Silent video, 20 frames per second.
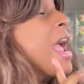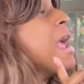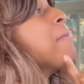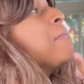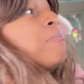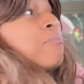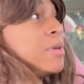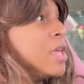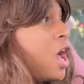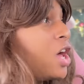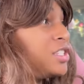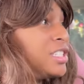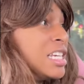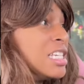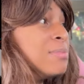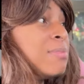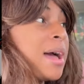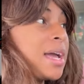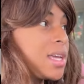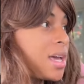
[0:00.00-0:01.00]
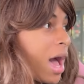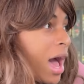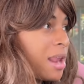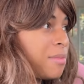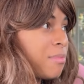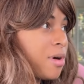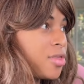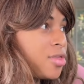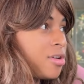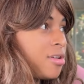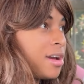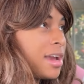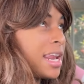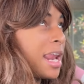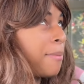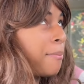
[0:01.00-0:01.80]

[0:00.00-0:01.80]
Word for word: and Beyonce's my godmother, and